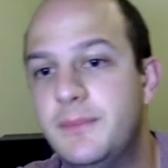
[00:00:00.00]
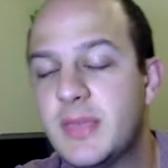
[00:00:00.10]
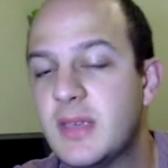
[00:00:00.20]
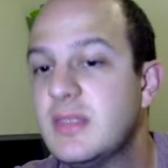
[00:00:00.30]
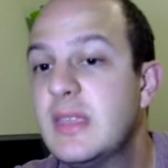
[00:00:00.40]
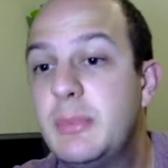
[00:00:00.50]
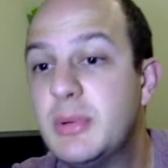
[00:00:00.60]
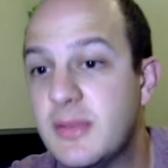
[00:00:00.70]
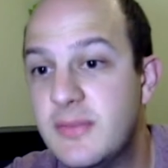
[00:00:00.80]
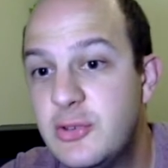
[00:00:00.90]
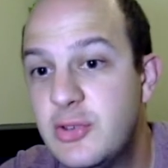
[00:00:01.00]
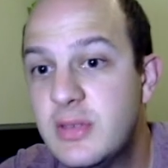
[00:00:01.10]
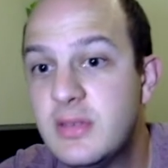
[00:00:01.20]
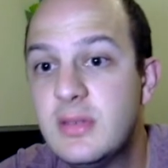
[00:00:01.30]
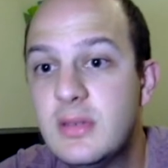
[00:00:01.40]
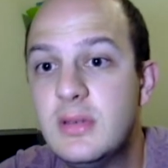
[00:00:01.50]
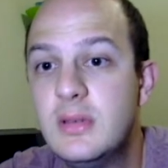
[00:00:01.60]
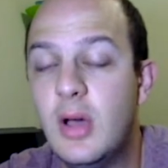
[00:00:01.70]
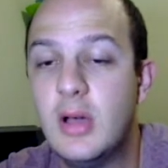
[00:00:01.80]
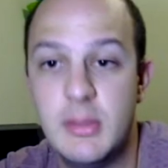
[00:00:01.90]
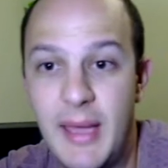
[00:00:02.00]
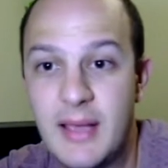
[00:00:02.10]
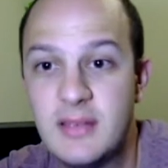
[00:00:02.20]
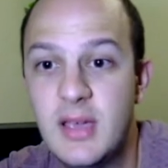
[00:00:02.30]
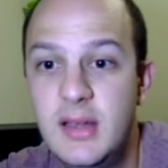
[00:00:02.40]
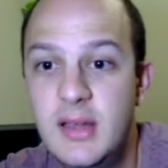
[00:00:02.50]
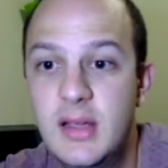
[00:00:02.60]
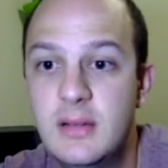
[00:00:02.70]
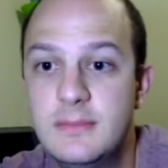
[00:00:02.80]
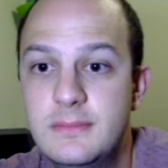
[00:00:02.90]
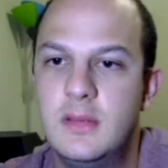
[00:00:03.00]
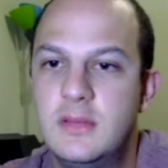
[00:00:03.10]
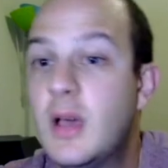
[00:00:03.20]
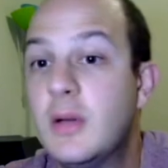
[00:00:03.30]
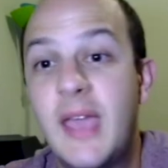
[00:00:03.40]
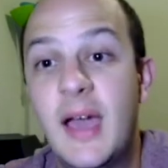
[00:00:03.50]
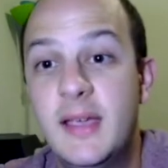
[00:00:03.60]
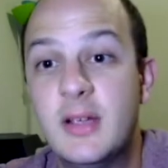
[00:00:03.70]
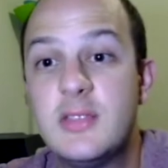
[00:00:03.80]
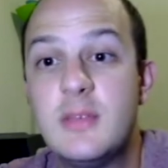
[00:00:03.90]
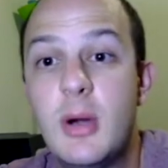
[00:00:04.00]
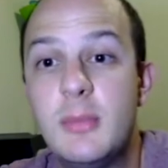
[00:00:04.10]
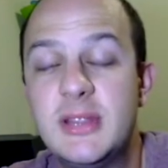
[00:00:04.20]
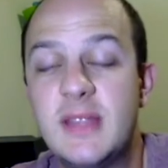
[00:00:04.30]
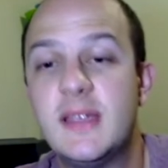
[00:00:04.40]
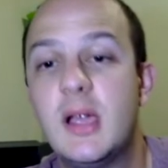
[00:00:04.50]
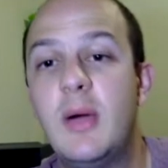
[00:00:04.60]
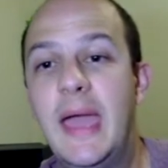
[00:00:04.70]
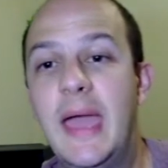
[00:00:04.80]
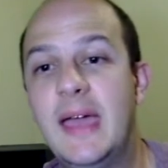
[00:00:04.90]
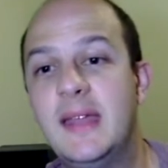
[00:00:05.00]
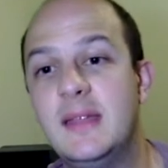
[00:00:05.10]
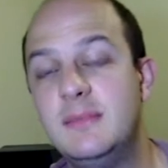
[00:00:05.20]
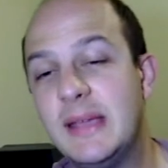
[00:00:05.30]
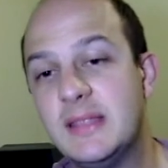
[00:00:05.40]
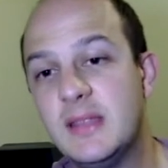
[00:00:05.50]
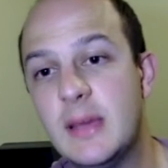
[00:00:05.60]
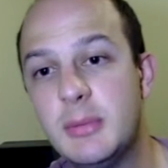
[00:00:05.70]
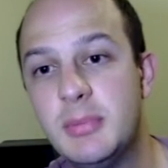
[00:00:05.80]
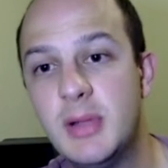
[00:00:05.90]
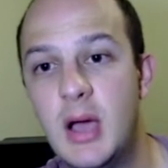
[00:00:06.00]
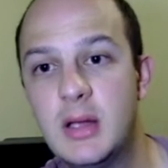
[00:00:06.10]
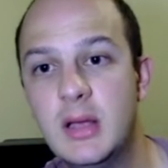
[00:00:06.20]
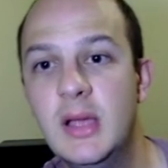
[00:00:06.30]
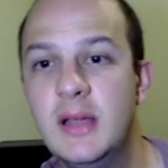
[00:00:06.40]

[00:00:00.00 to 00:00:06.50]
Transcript: Sleep with the Fishes on the backside here. So yeah, here's the moment that they go ahead and make the double block.